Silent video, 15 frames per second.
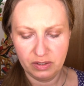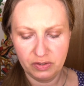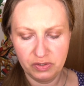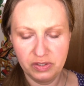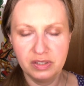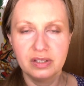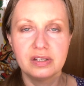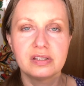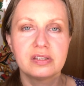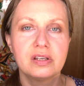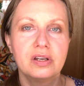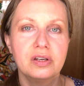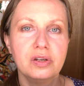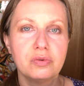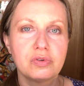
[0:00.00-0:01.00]
seen
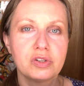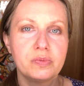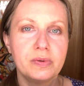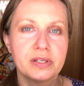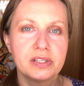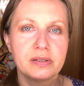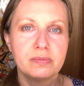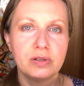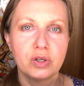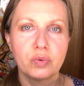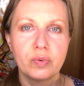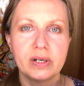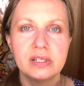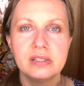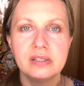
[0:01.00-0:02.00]
as irresponsible or
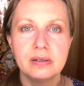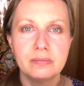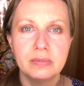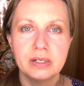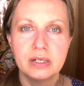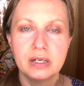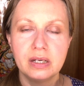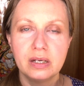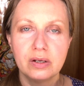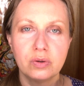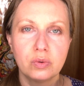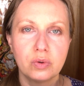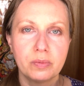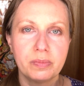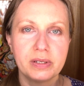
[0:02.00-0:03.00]
wasting money,
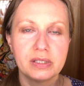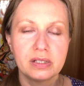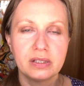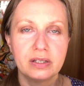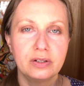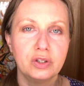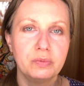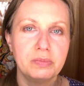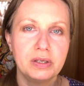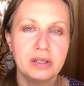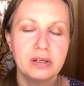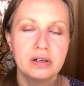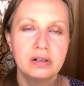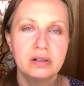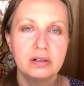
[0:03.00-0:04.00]
or basically not
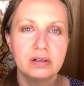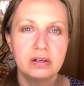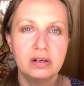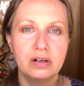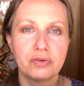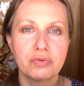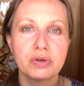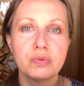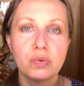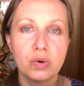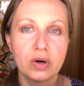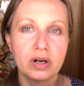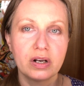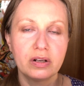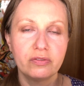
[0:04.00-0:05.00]
being
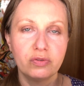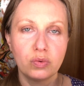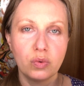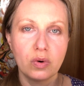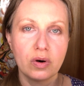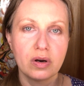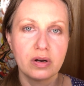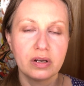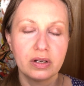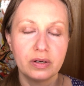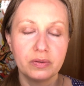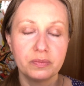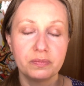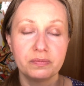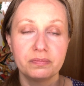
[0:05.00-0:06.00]
rewarded for,
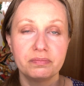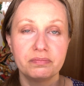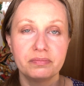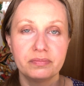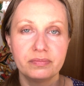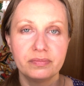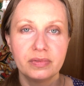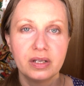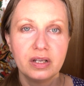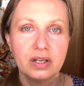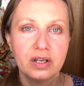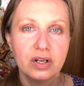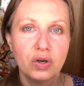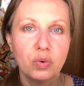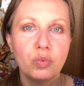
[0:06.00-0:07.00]

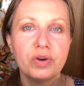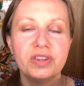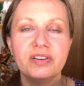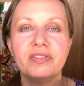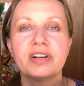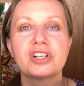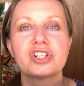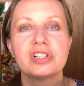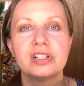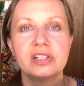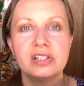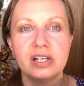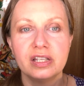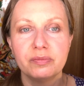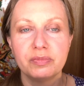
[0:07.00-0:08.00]
what they've actually
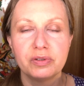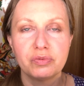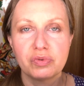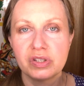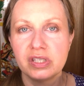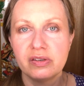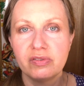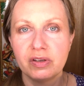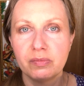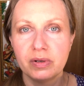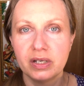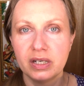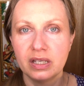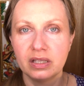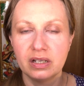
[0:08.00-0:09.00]
done, but receiving
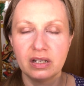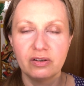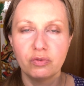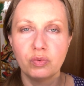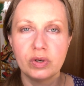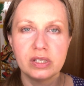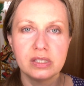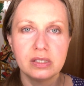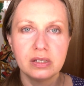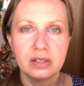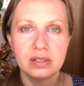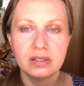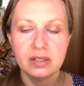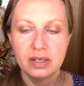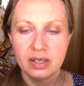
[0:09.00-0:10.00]
money and kind of wasting
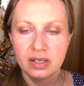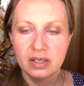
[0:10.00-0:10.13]
it.